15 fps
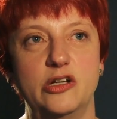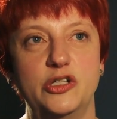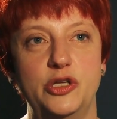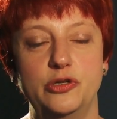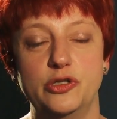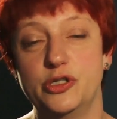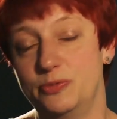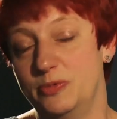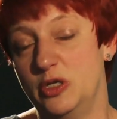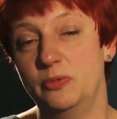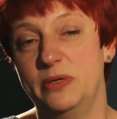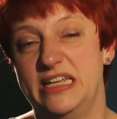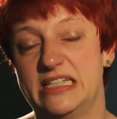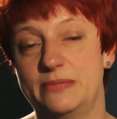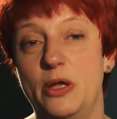to
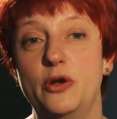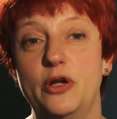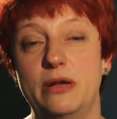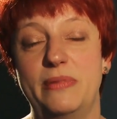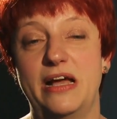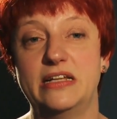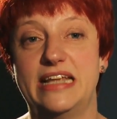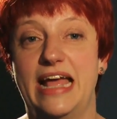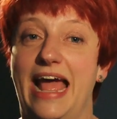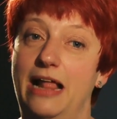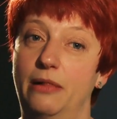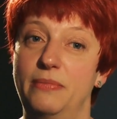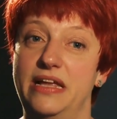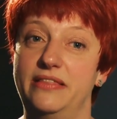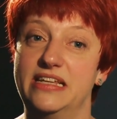be spoken about to
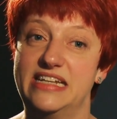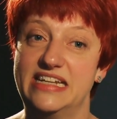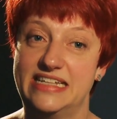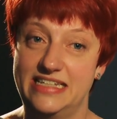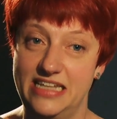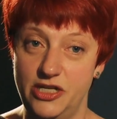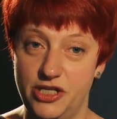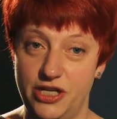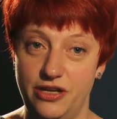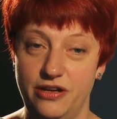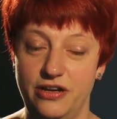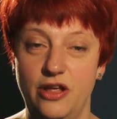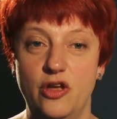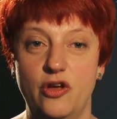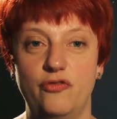help make the decision
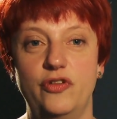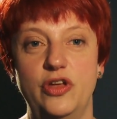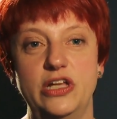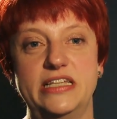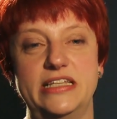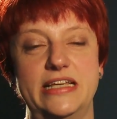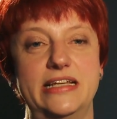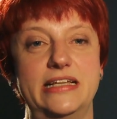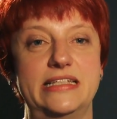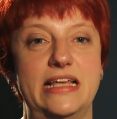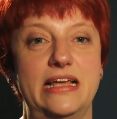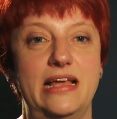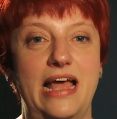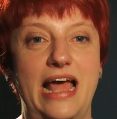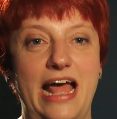versus
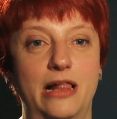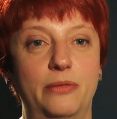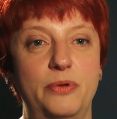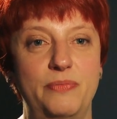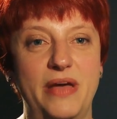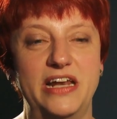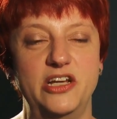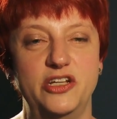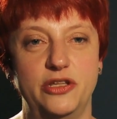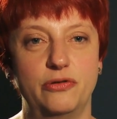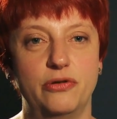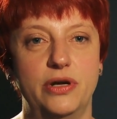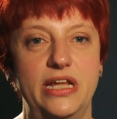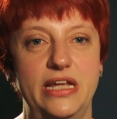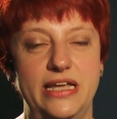help manage the
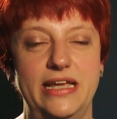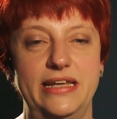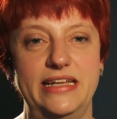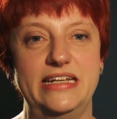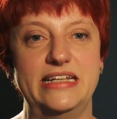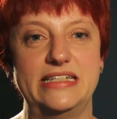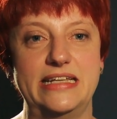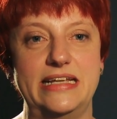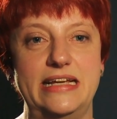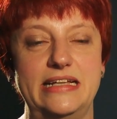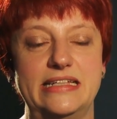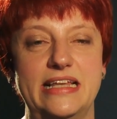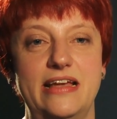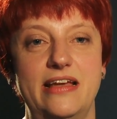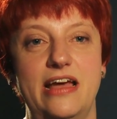chronic kidney
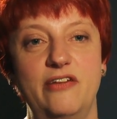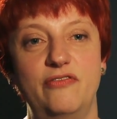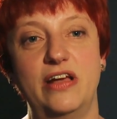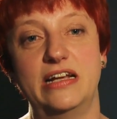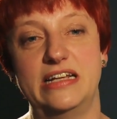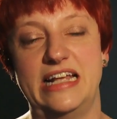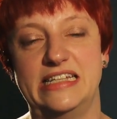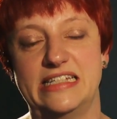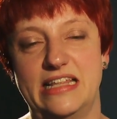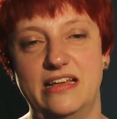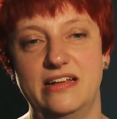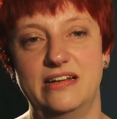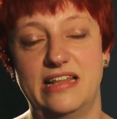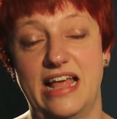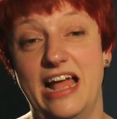disease. And in fact, it's
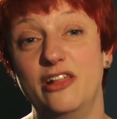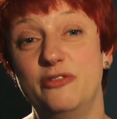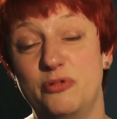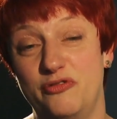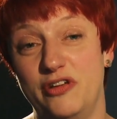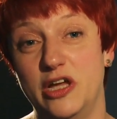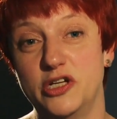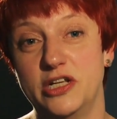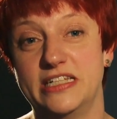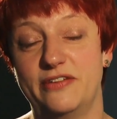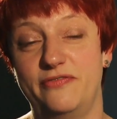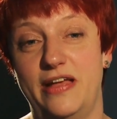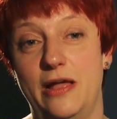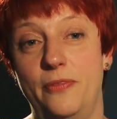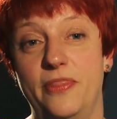the health professionals
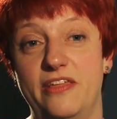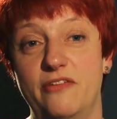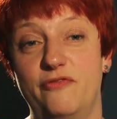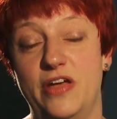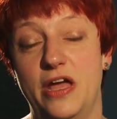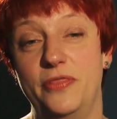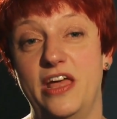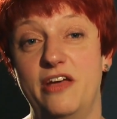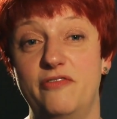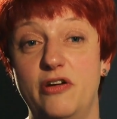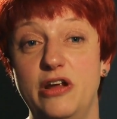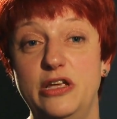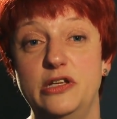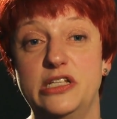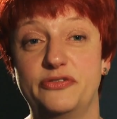have found that a
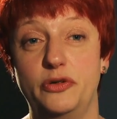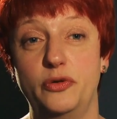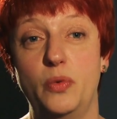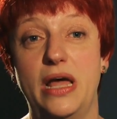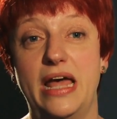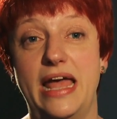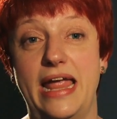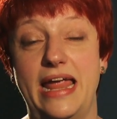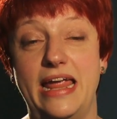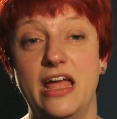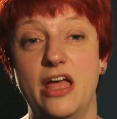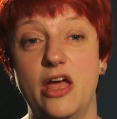very useful way